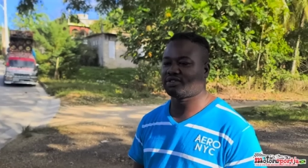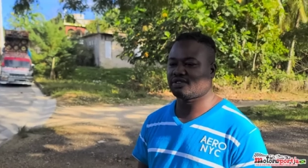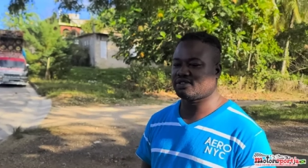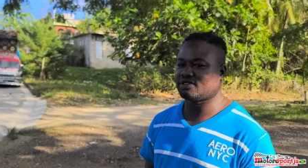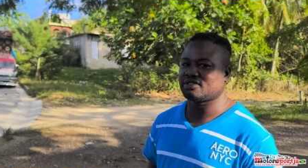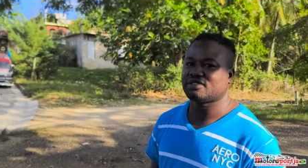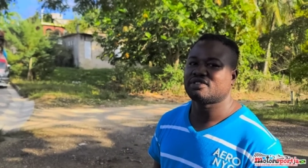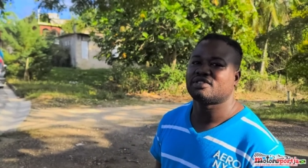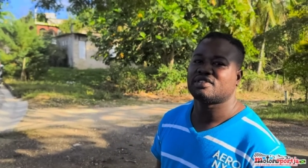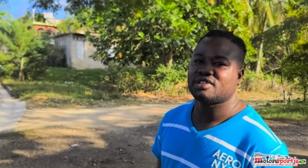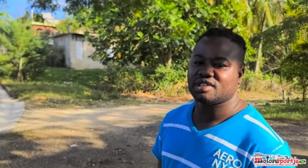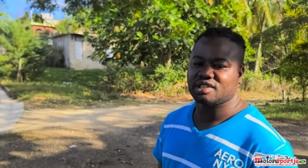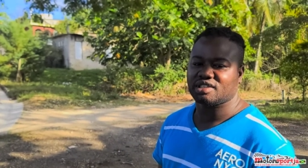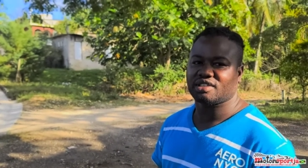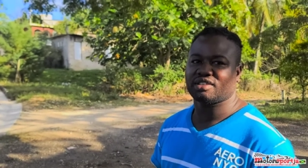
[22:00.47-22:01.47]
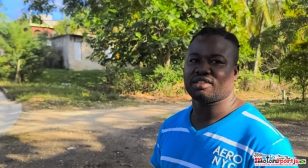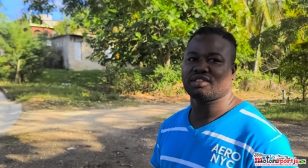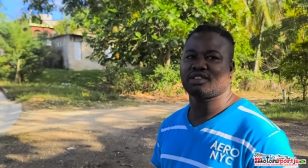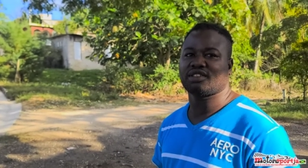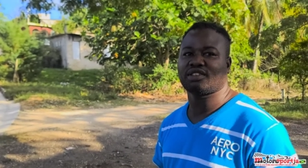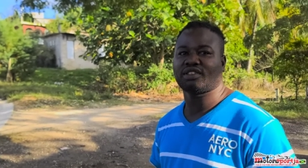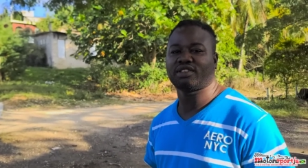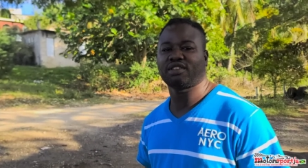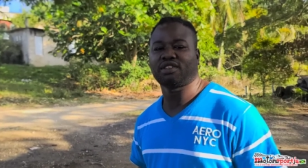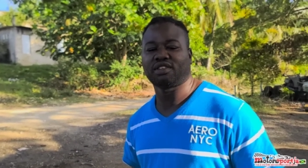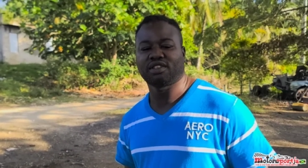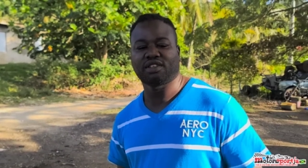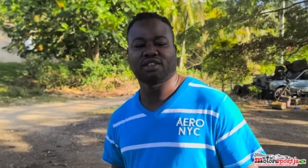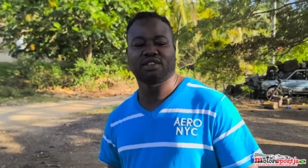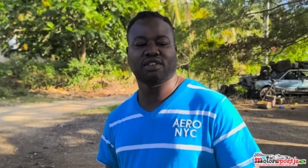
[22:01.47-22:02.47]
Big up yourself. We're not going to take up too much of your
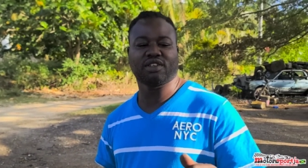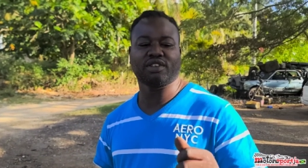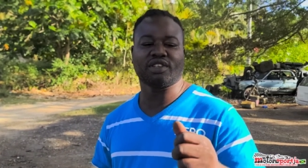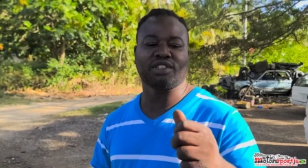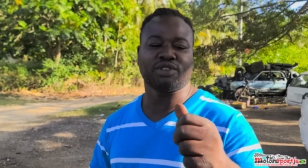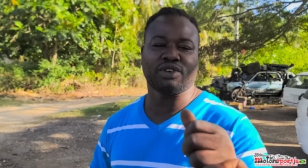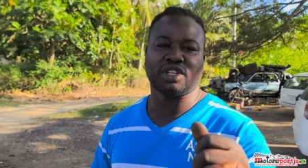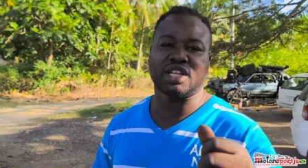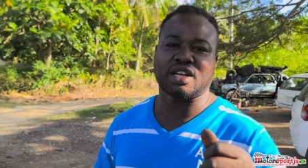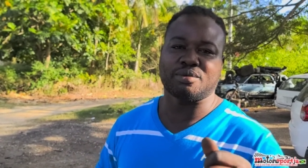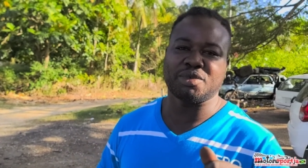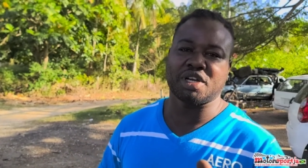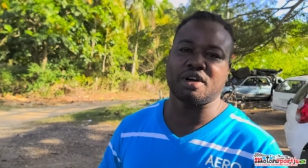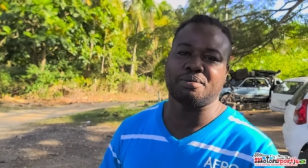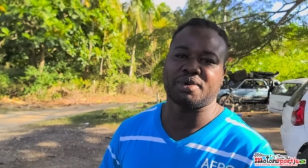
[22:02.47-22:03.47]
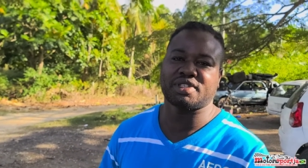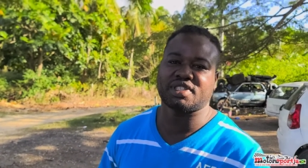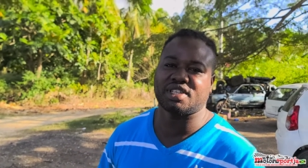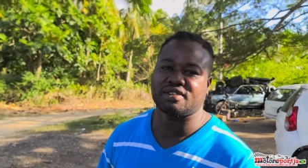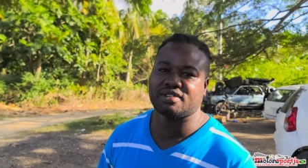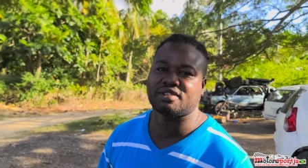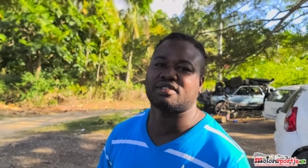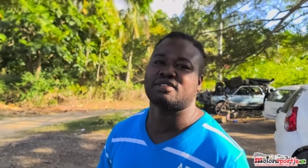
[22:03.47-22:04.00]
time here. Eh? You know that. Big up yourself.